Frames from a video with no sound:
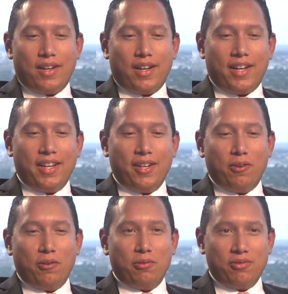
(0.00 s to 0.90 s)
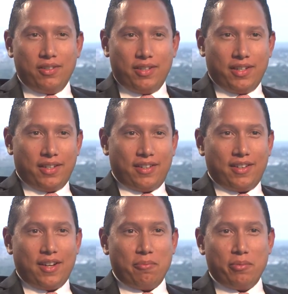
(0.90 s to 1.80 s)
I own
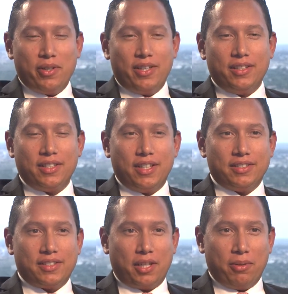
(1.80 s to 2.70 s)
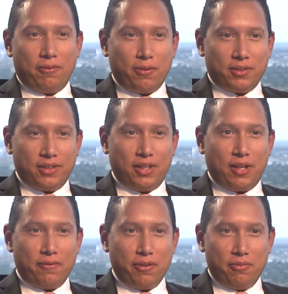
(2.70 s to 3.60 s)
and operate Seba Forte Law
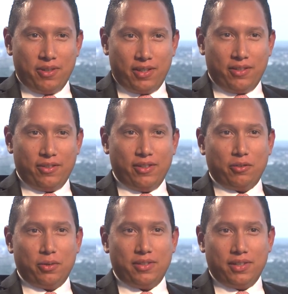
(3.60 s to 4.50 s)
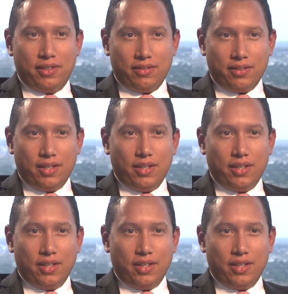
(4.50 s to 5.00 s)
Firm here in the Twin Cities